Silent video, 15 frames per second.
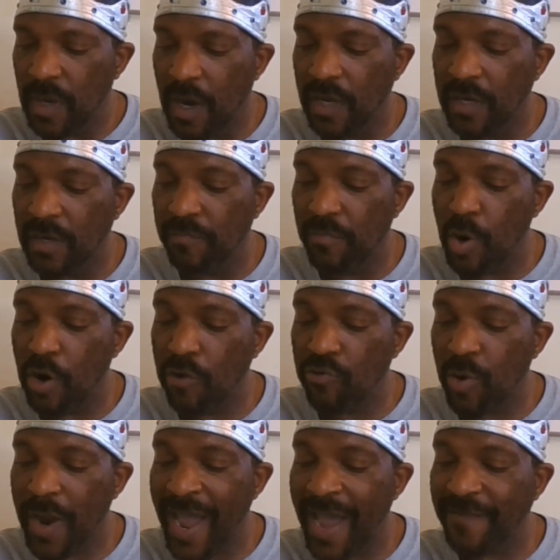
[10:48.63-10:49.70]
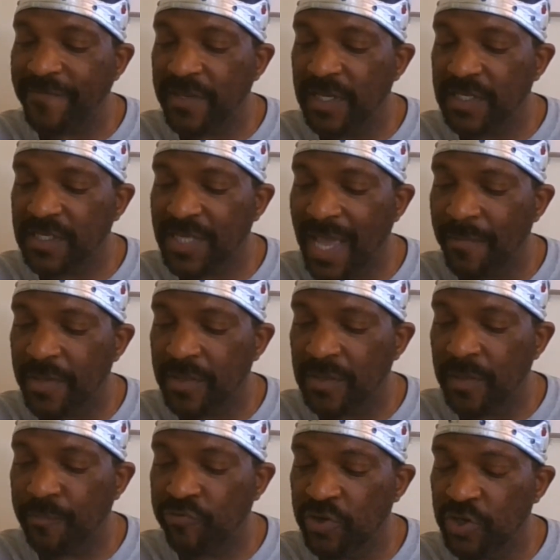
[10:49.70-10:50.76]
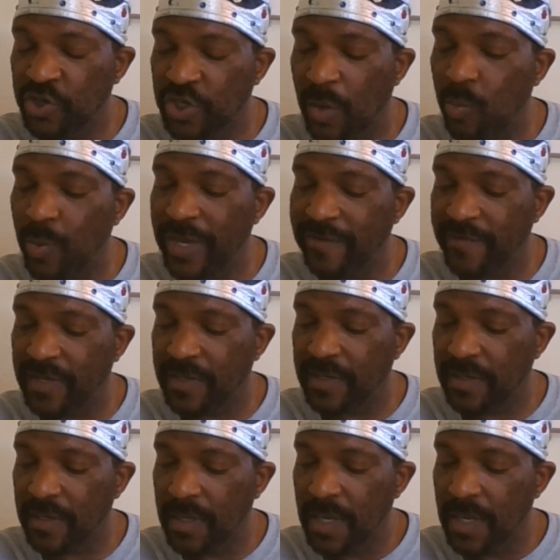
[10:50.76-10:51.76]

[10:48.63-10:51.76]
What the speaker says: On the morrow after the Sabbath, the priest shall wave it.